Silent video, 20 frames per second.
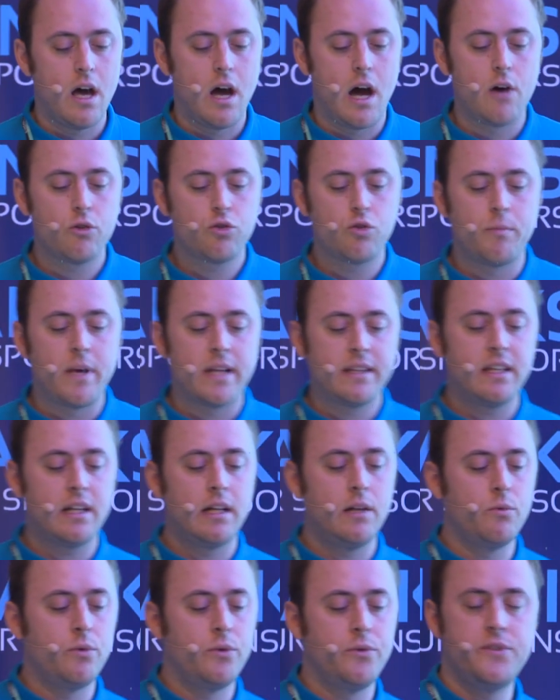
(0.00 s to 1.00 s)

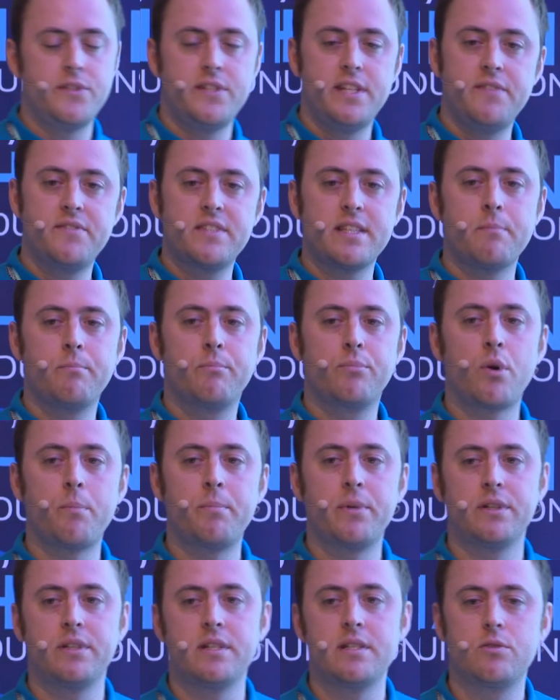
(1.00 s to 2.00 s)
automatically we receive some
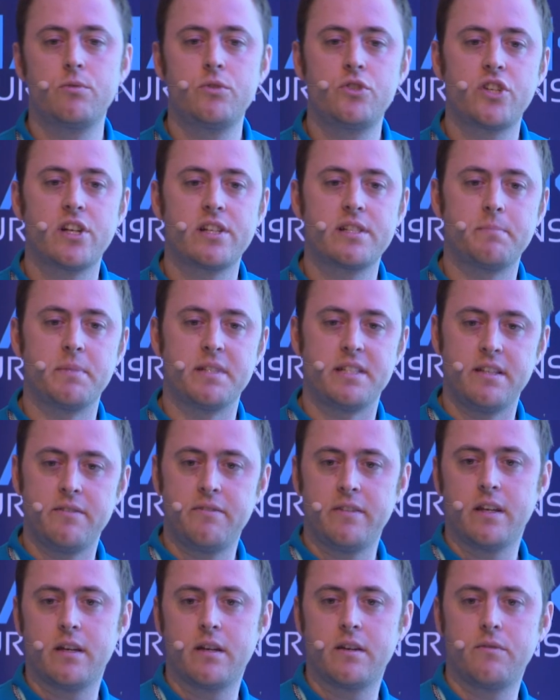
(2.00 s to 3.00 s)
properties which are
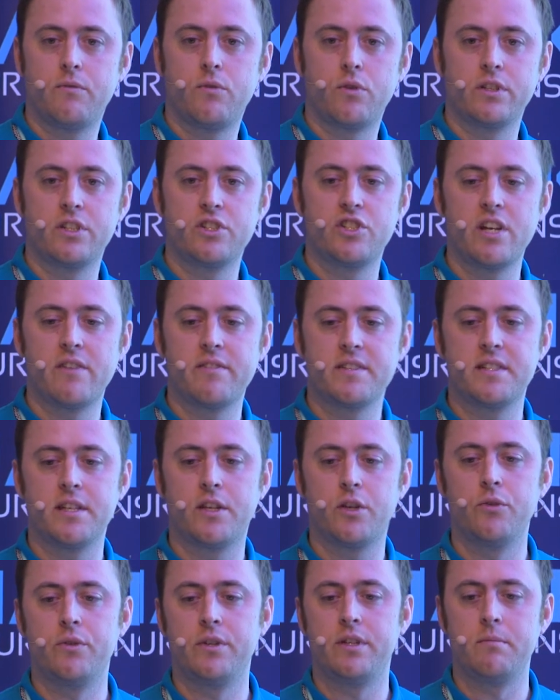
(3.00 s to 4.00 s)
specific for the Java
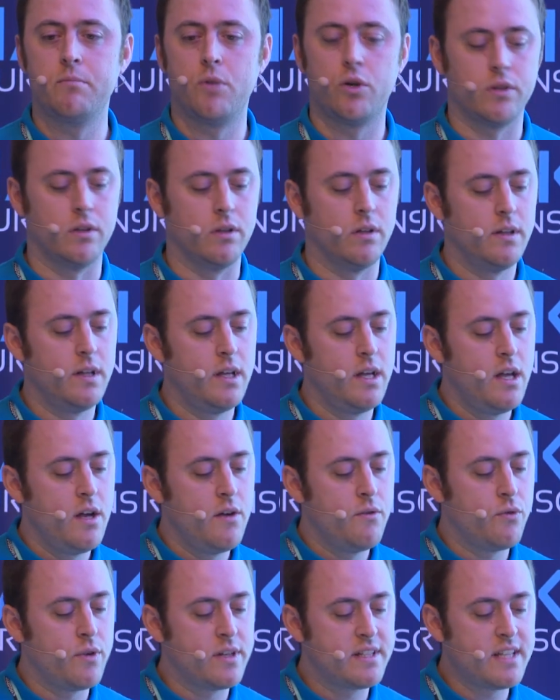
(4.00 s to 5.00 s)
security model.
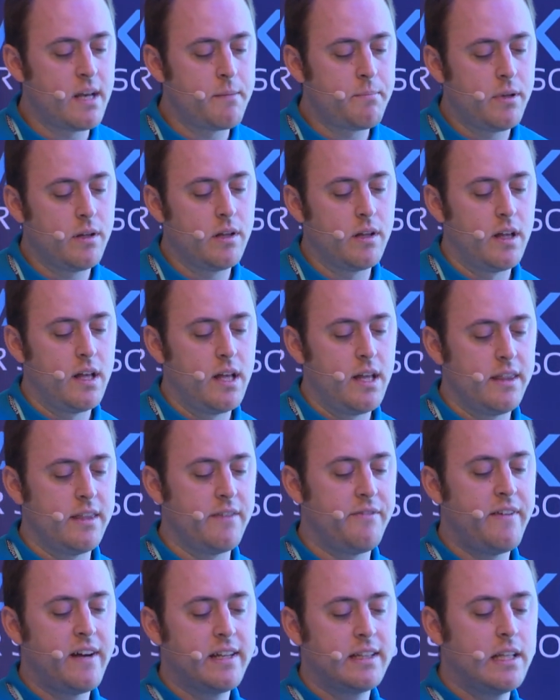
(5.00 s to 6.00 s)
For example,
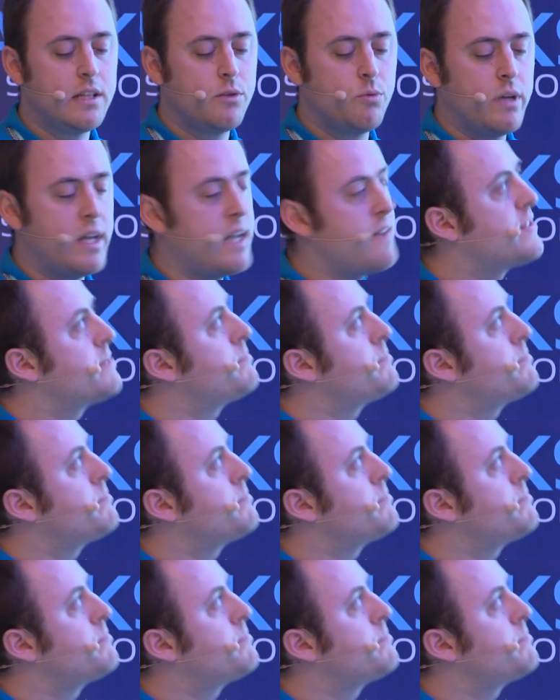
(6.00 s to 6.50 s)
the fact that we have